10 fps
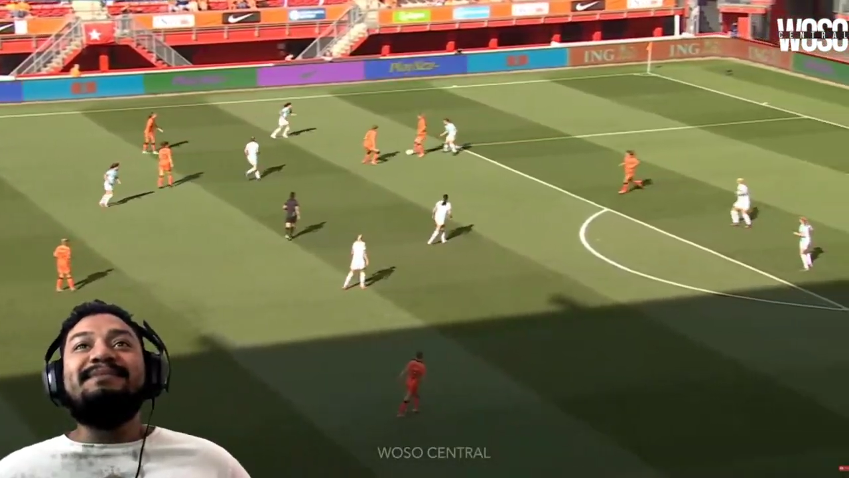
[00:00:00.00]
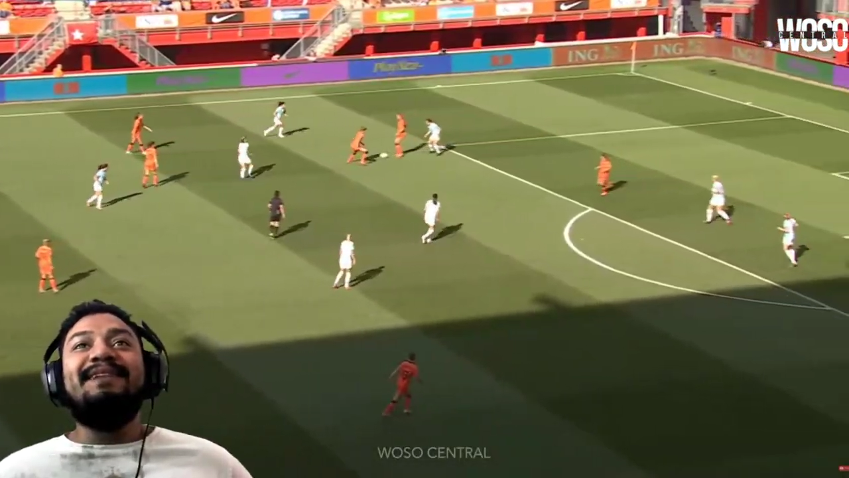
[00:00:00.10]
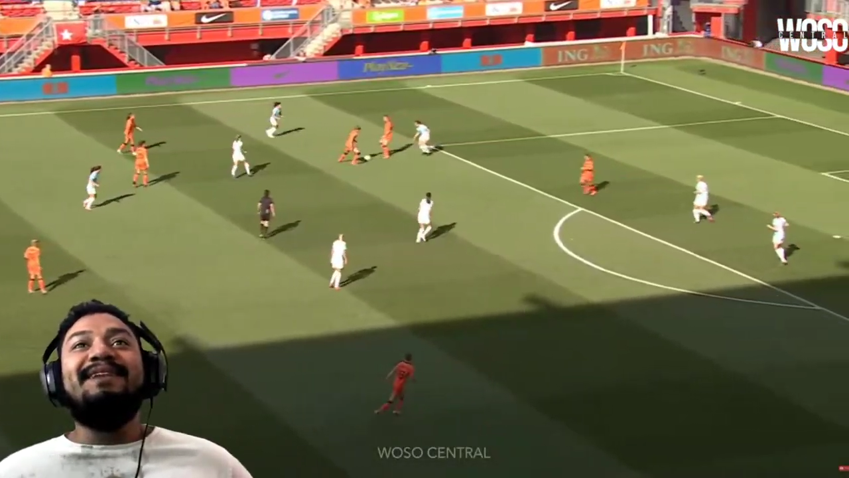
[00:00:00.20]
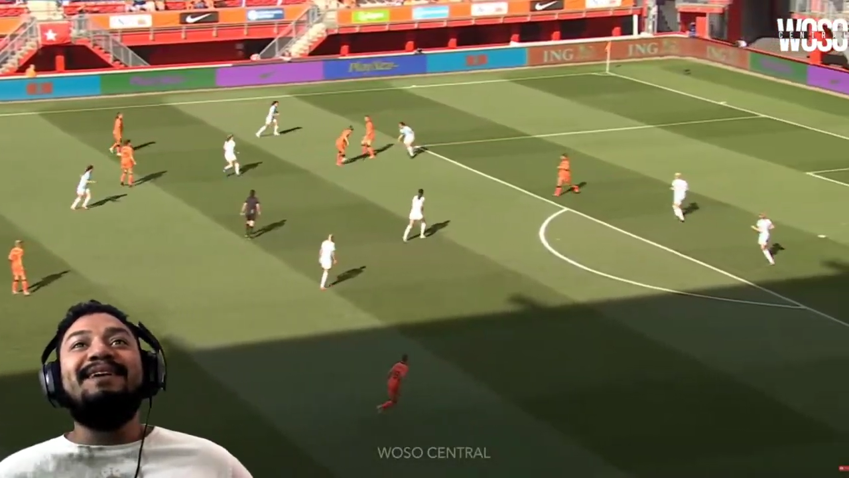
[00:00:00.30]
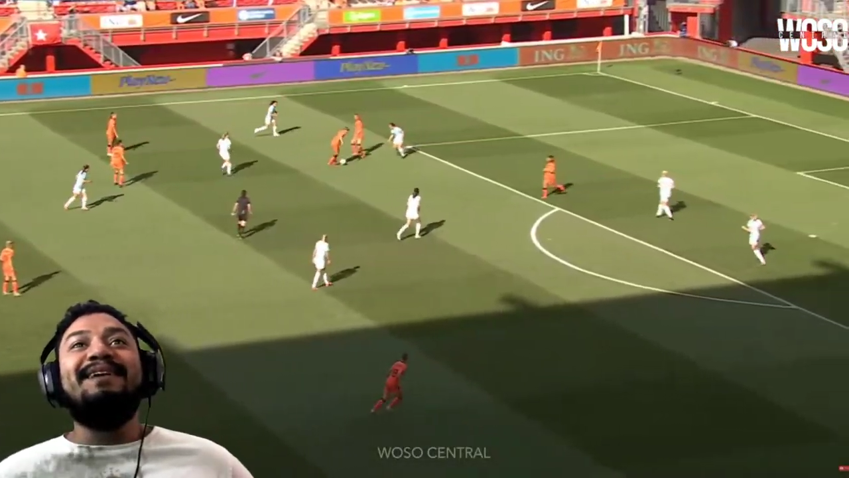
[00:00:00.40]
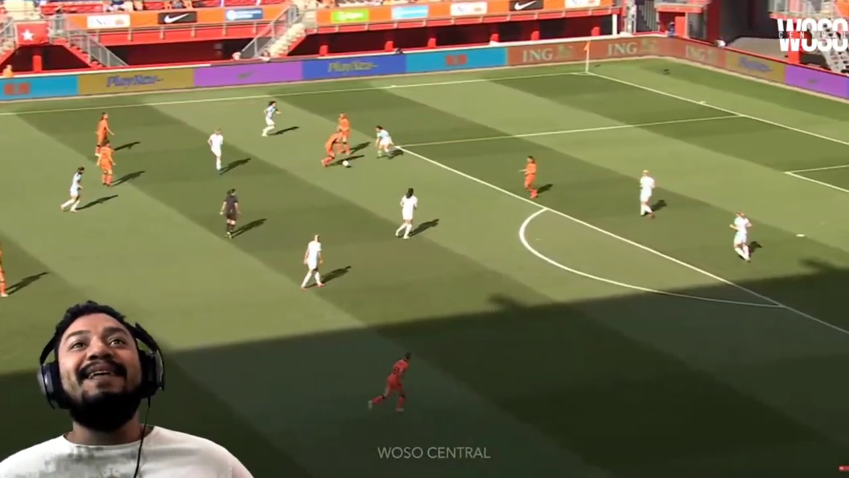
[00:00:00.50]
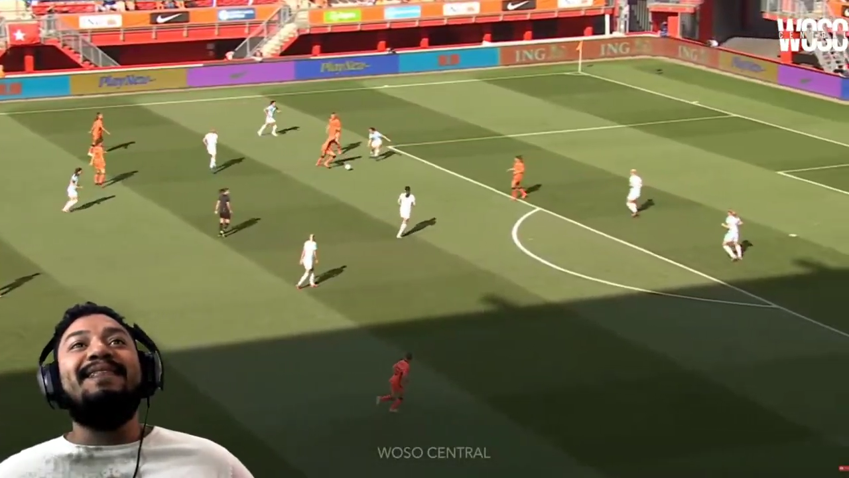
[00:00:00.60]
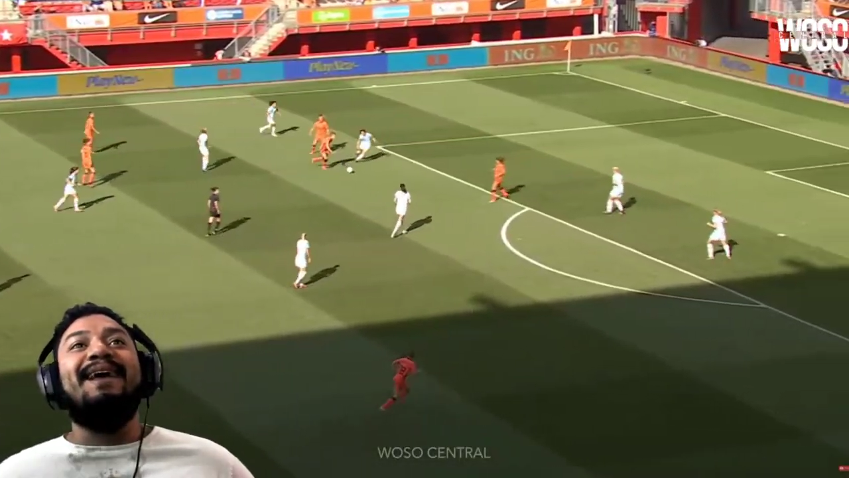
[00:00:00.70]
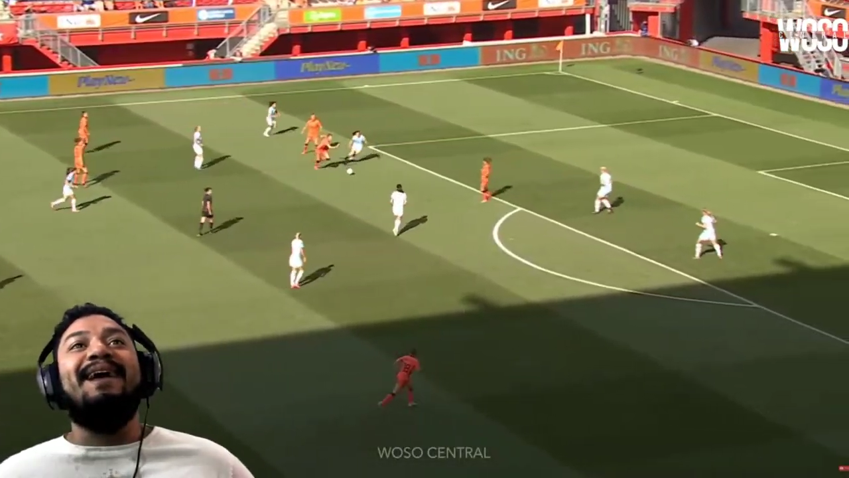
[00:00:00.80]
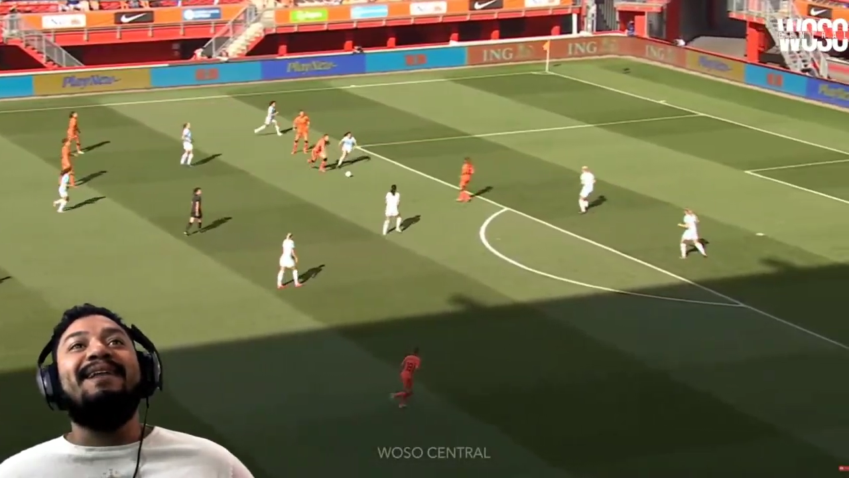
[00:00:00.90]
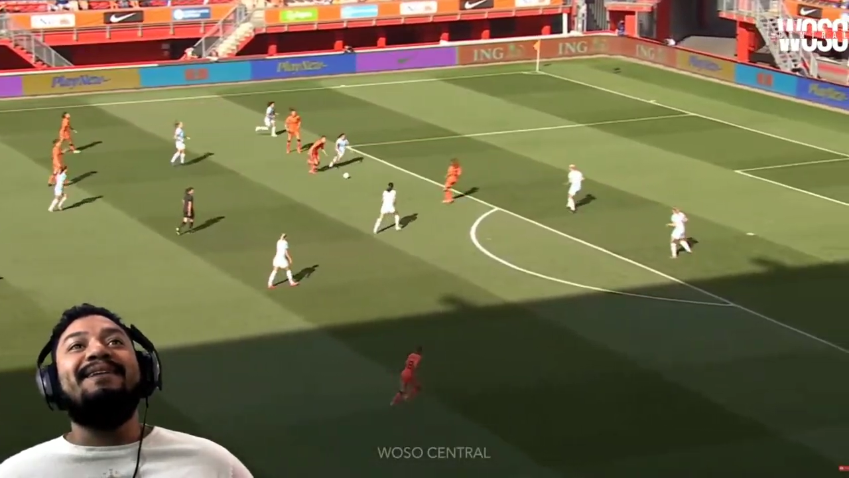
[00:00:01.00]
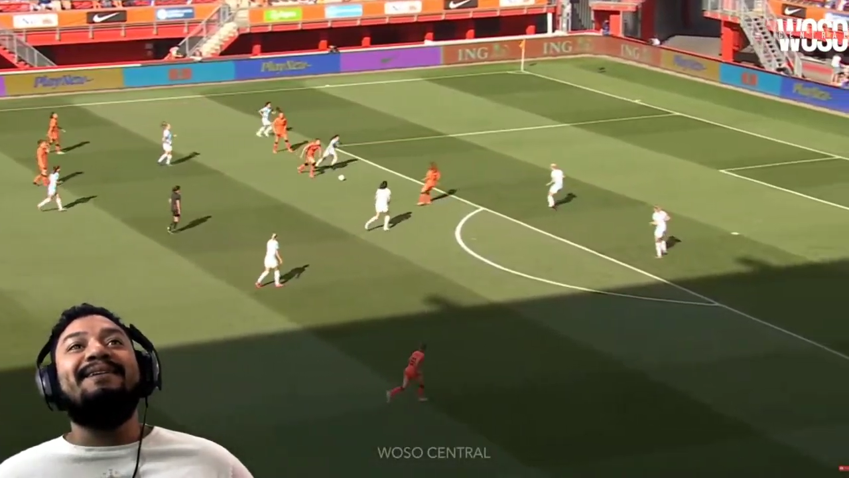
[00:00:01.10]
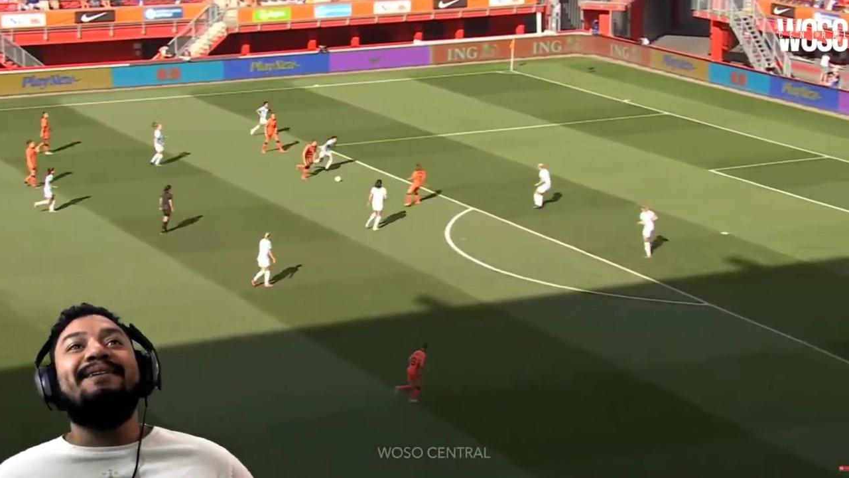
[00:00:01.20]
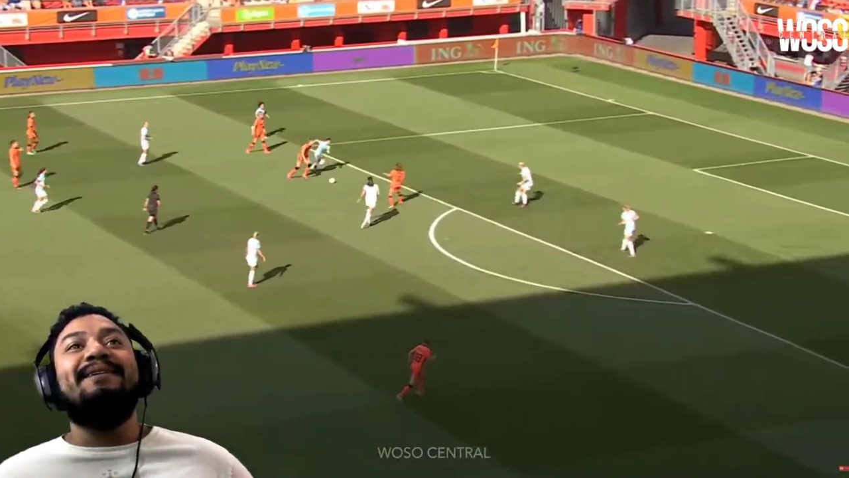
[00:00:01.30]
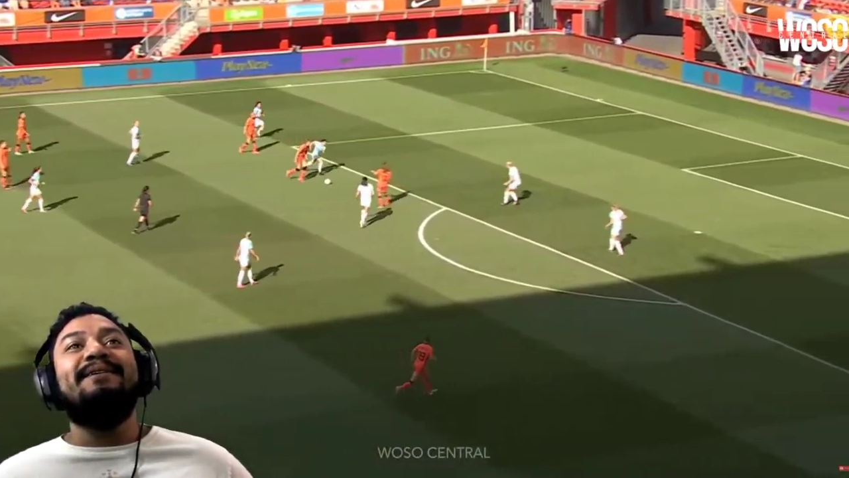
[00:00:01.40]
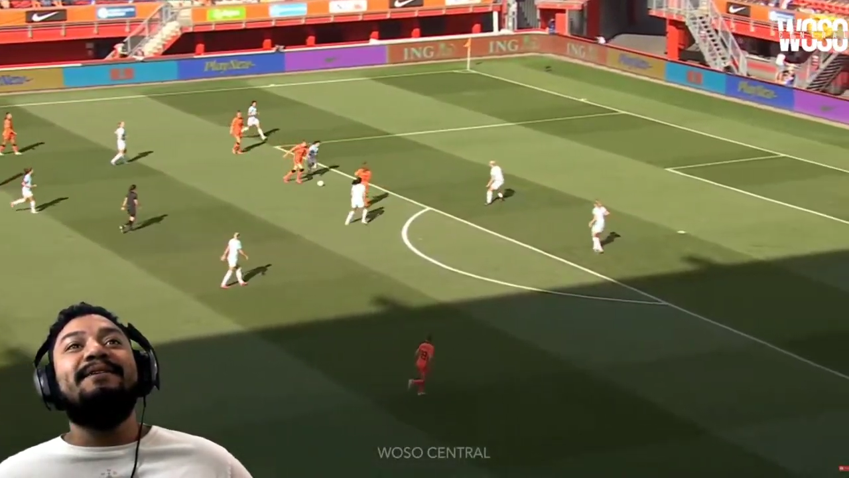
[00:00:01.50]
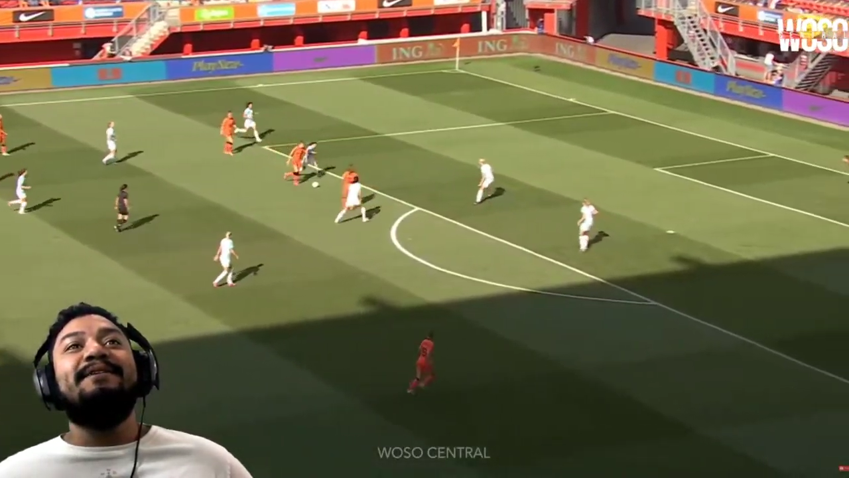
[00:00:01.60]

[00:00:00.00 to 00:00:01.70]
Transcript: Look at that, dude.